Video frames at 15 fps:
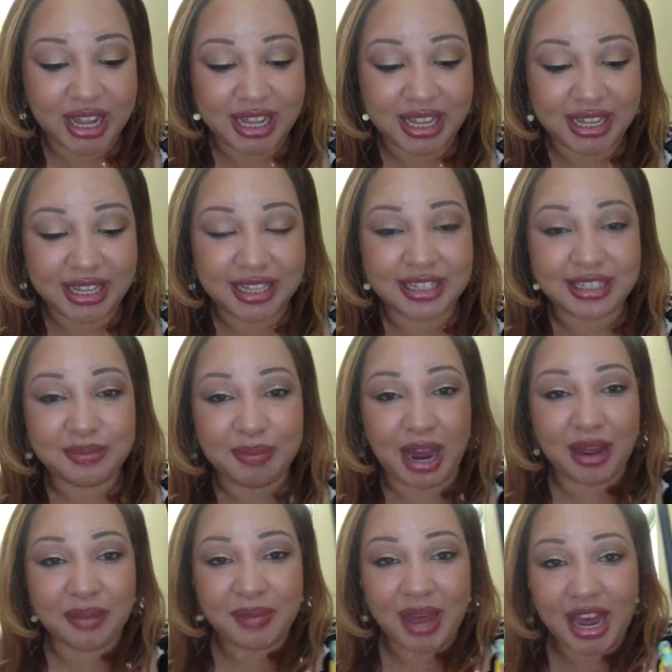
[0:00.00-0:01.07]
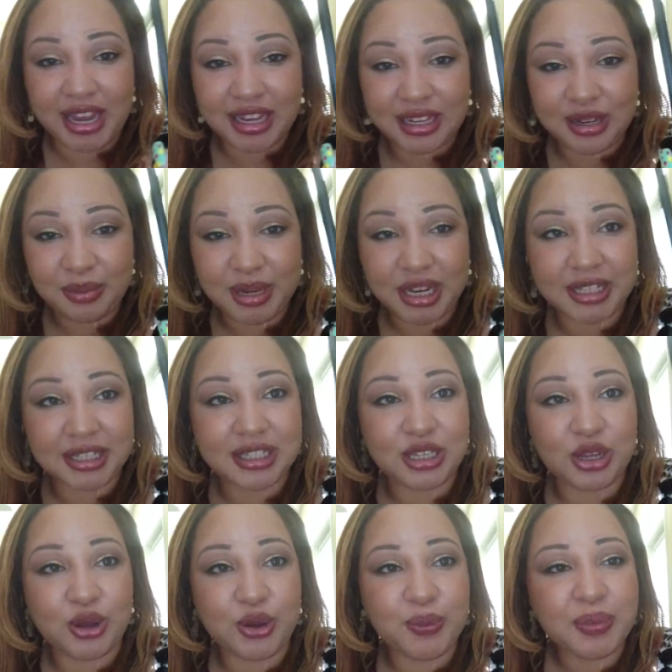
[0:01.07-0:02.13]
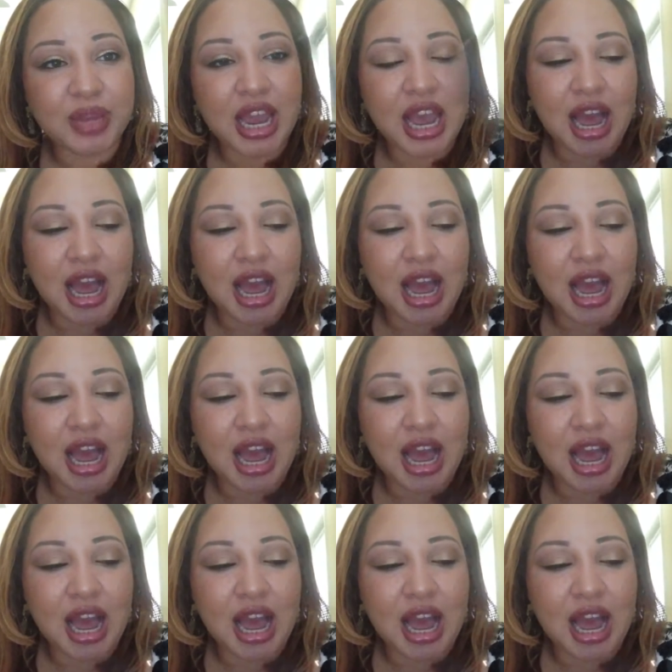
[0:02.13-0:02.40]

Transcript: is my MAC pencil.